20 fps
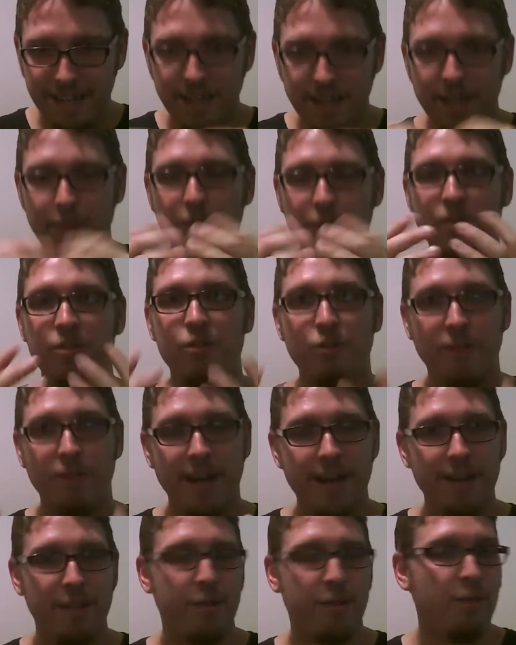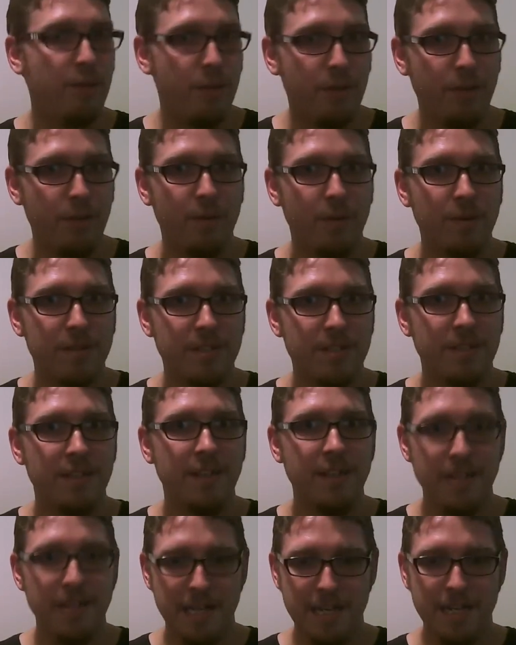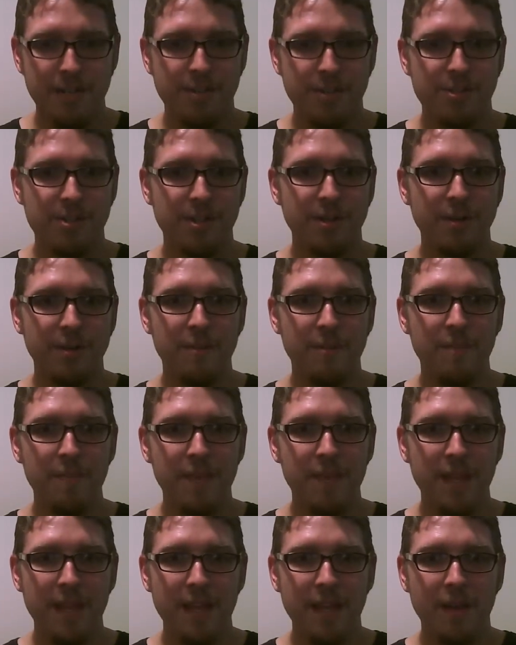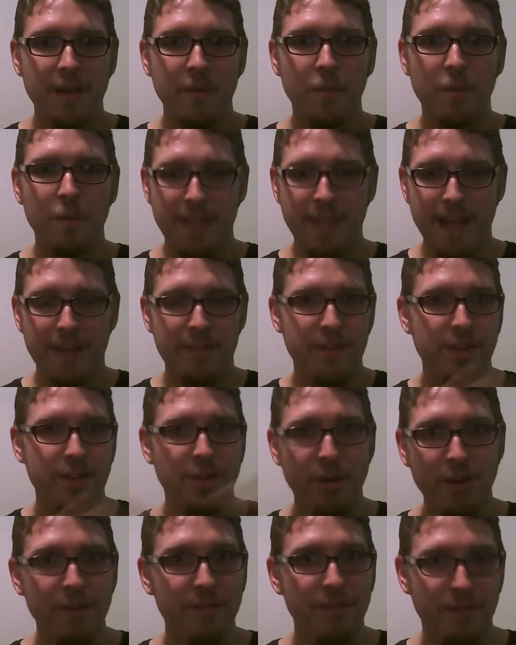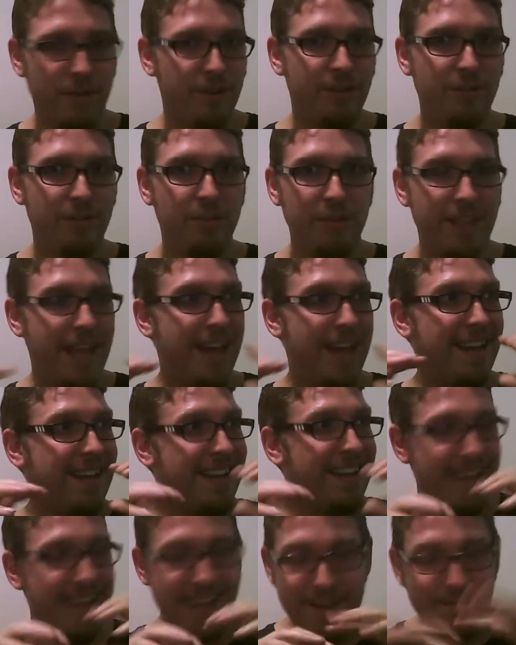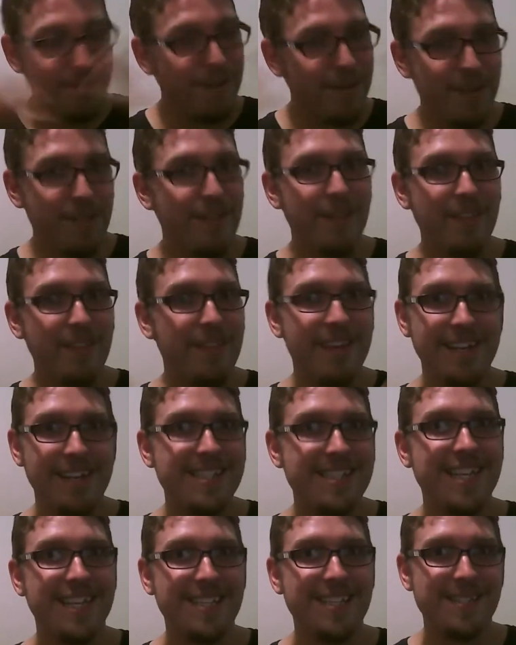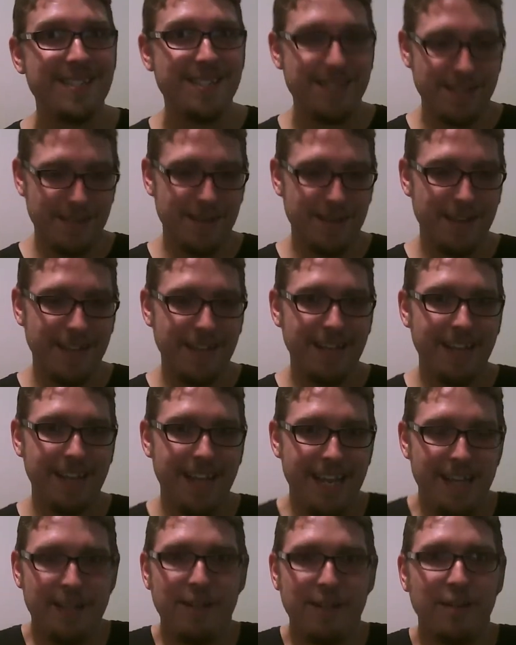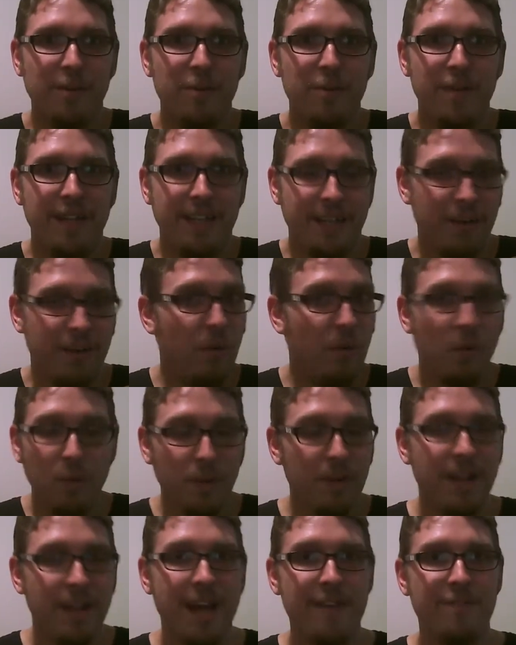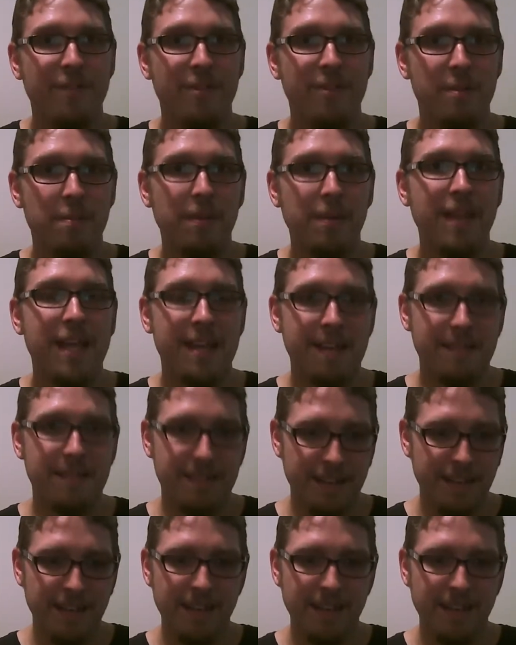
was created through thought. So without the universe, without everything that exists, including all life on the planet,